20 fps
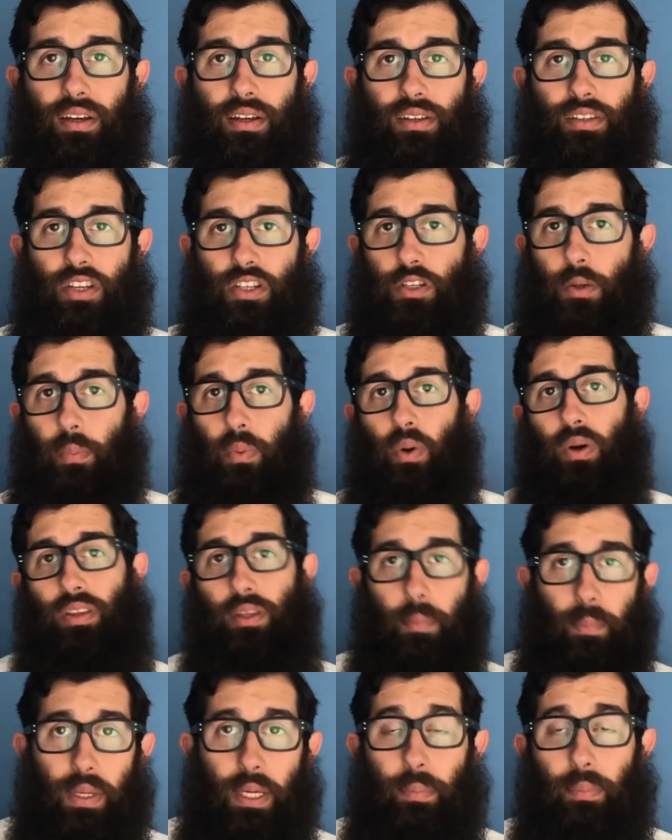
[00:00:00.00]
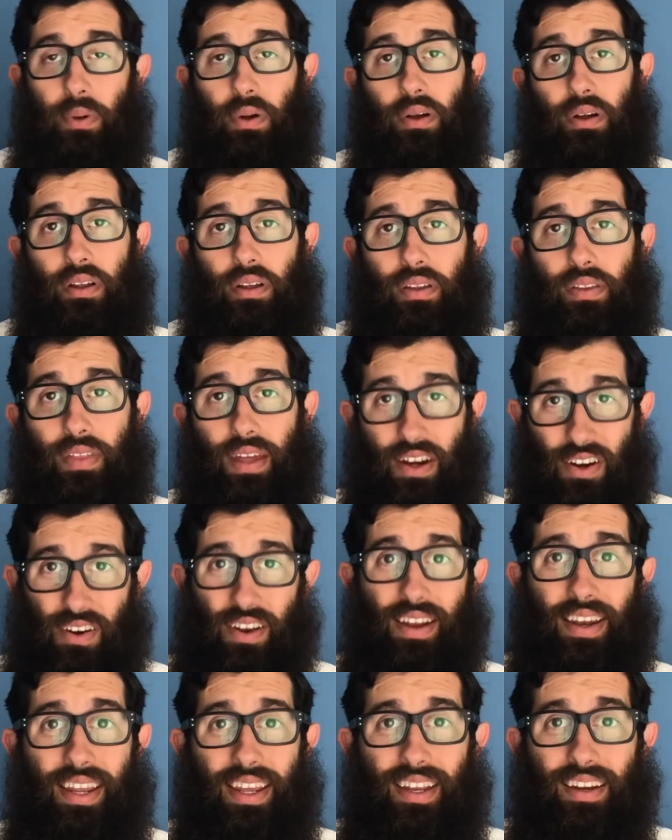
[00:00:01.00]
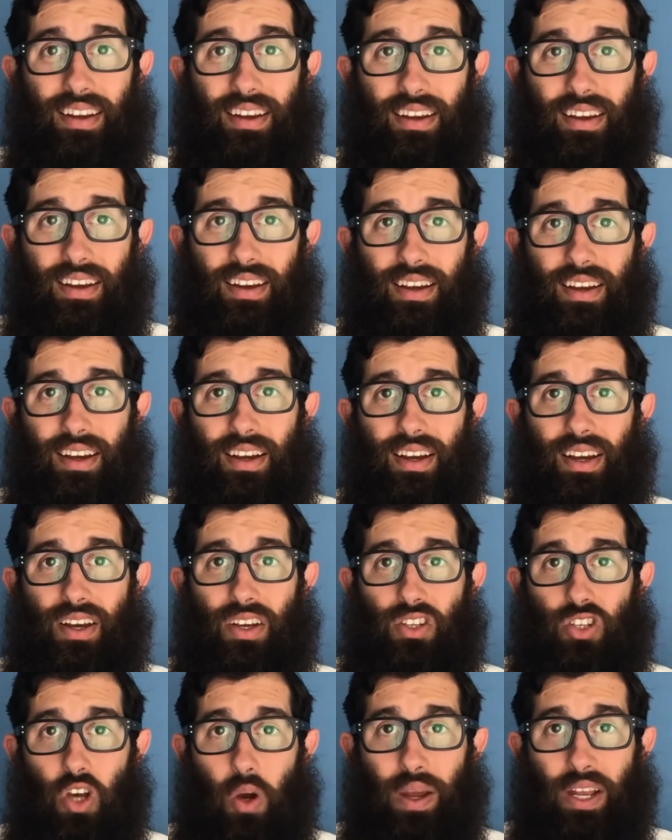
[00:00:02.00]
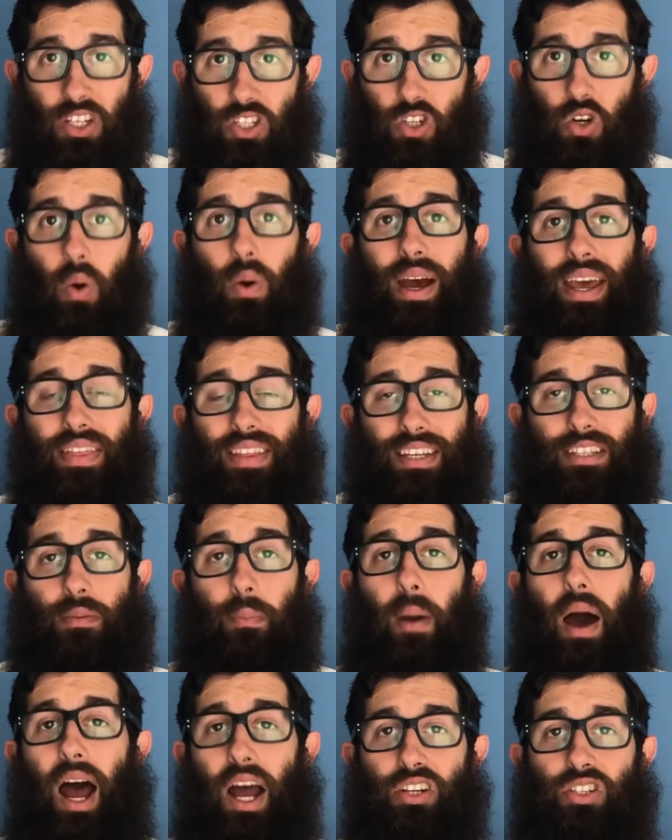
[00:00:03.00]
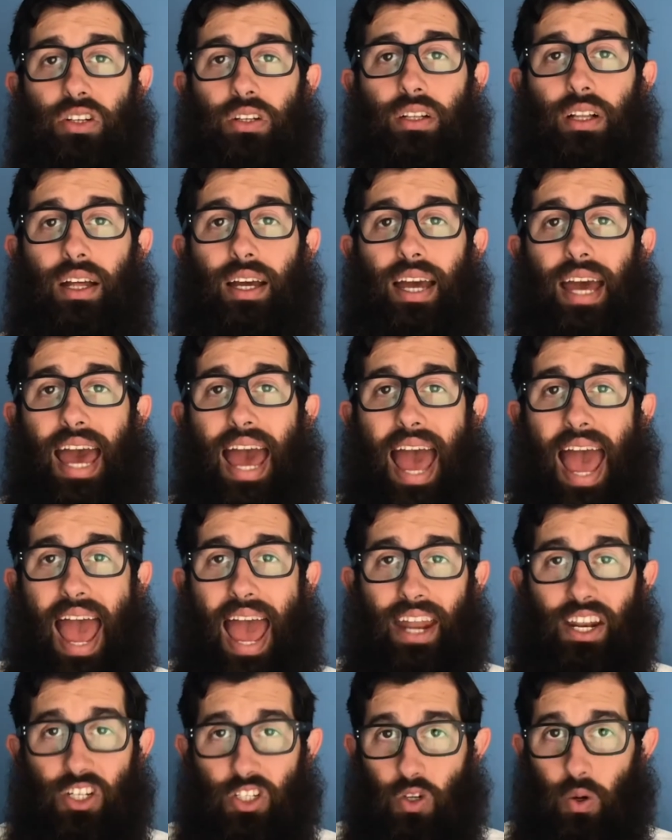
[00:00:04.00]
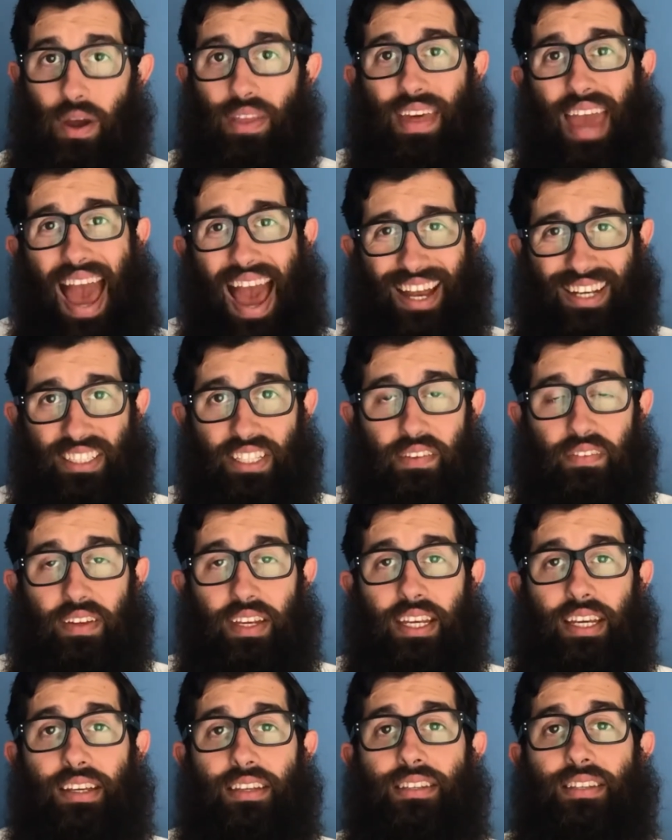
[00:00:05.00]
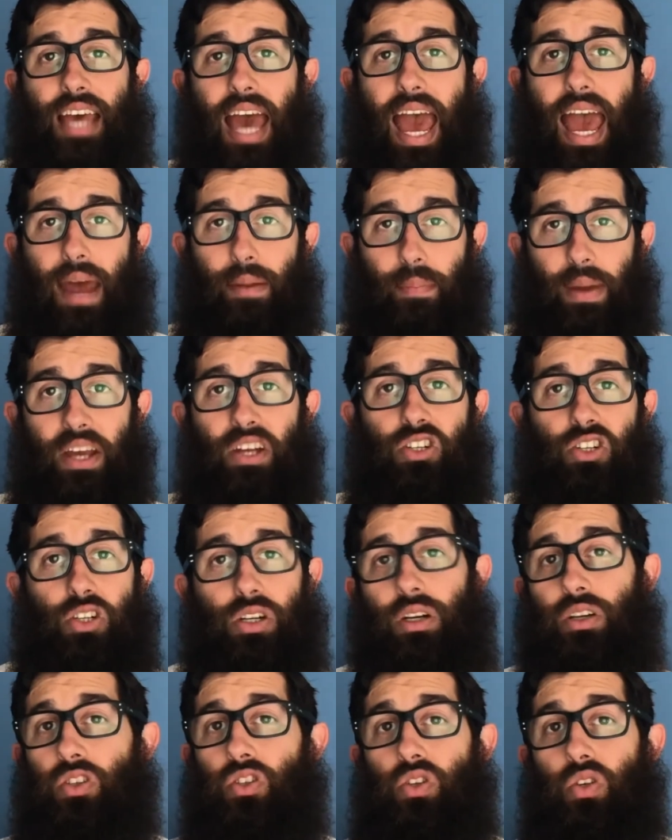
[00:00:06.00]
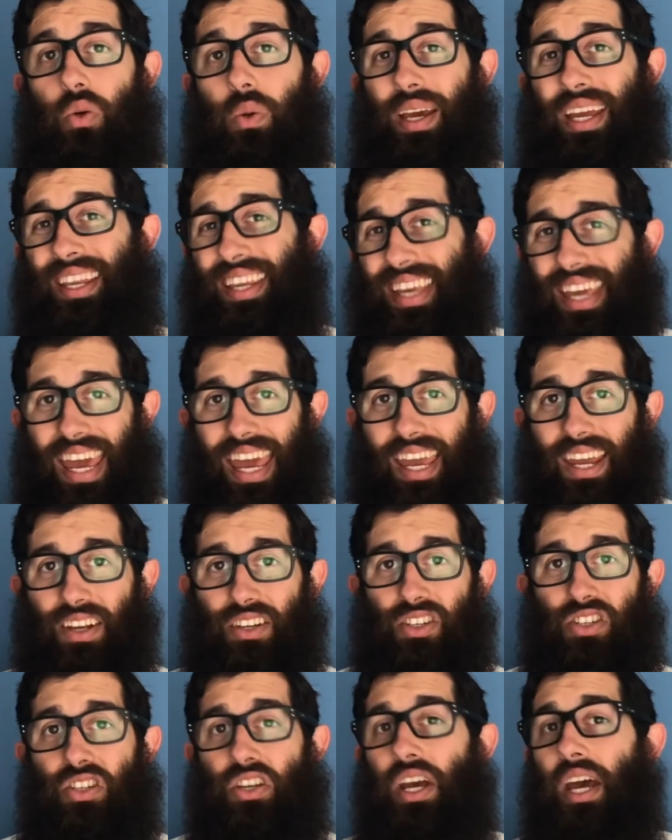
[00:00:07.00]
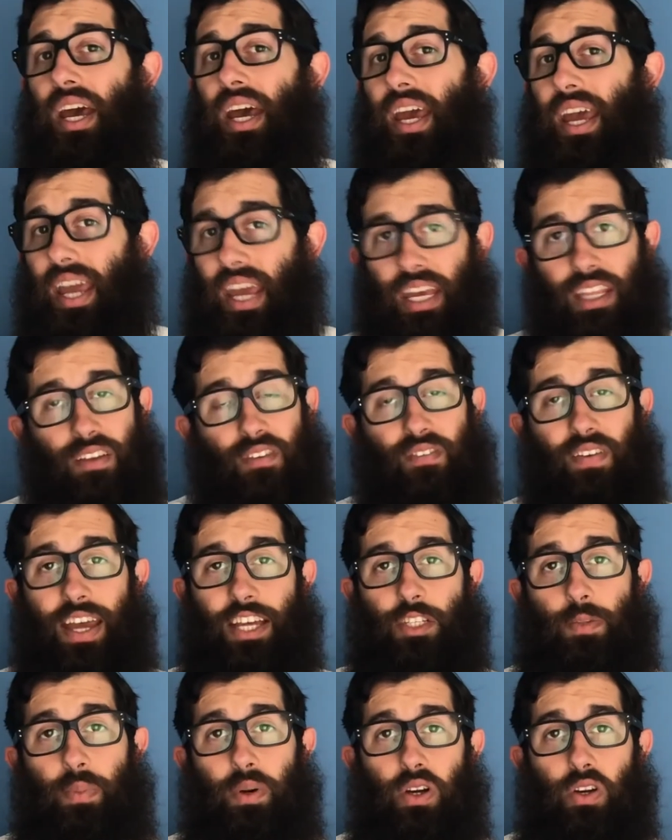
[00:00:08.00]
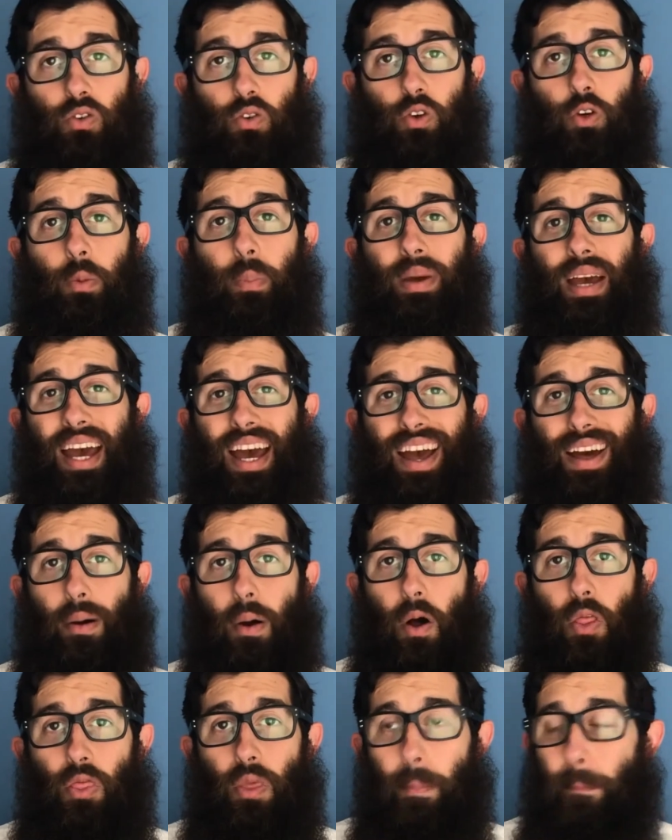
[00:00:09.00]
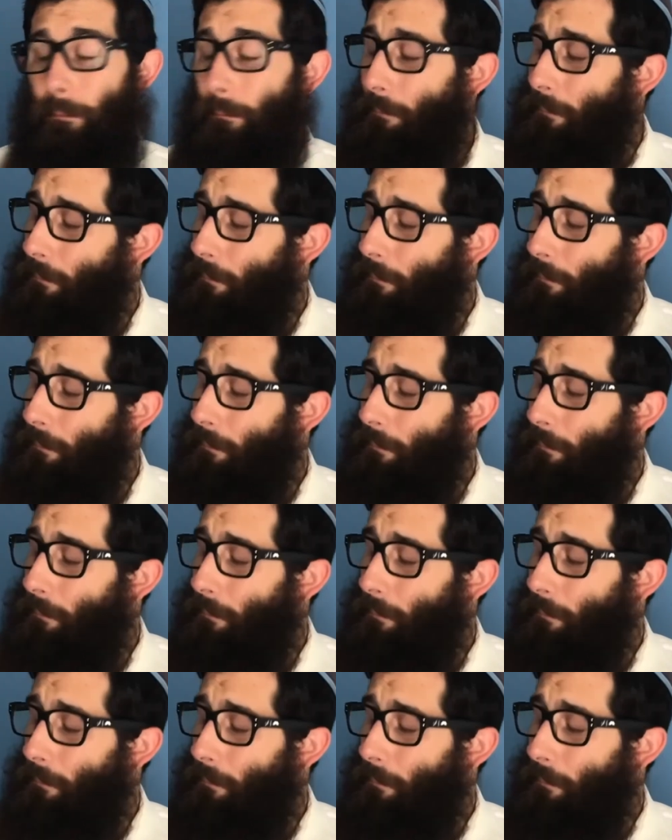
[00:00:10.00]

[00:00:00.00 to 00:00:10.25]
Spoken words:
to support the people that are in need. So enjoy this module and enjoy the activities, and make sure to engage in the Facebook group. The